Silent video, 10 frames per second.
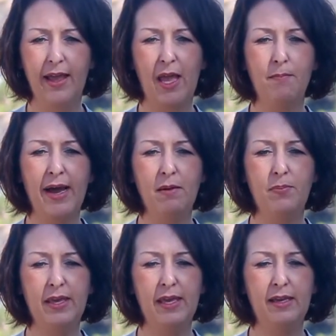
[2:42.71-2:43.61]
It might
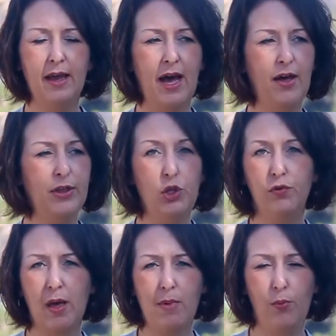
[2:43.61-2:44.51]
be that you've
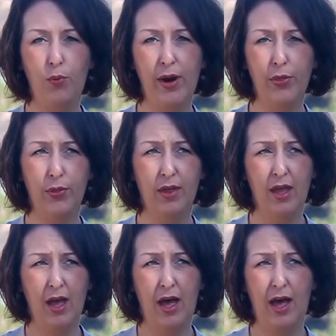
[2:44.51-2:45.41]
come up with
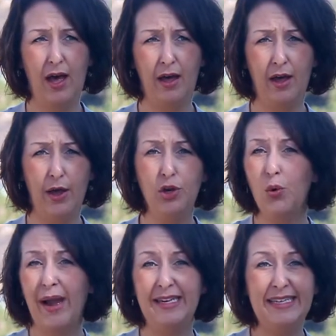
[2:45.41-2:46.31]
a
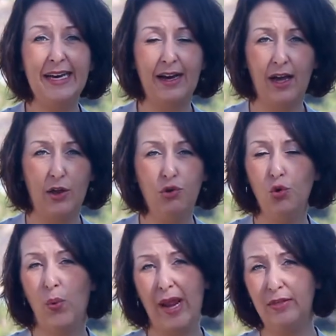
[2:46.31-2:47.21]
new idea, a
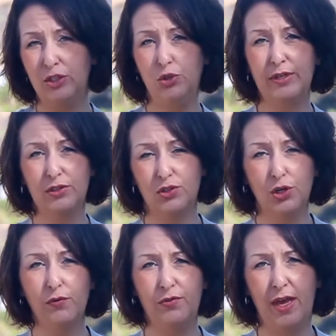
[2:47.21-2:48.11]
new way that you can
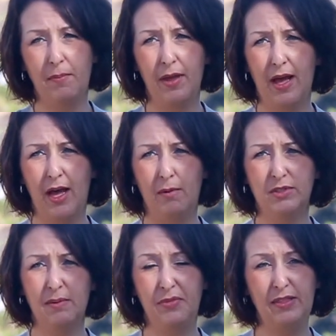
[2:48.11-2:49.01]
serve them,
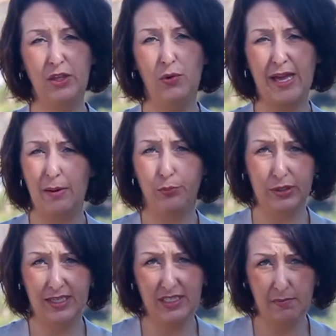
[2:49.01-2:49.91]
something that you hadn't
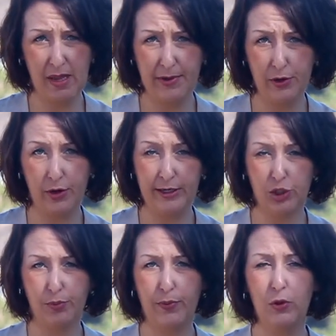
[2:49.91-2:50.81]
presented maybe in your
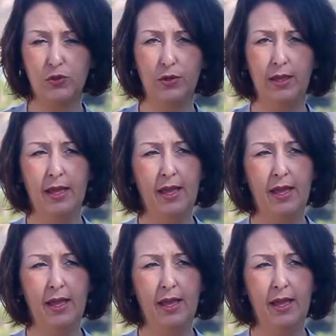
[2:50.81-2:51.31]
initial proposal.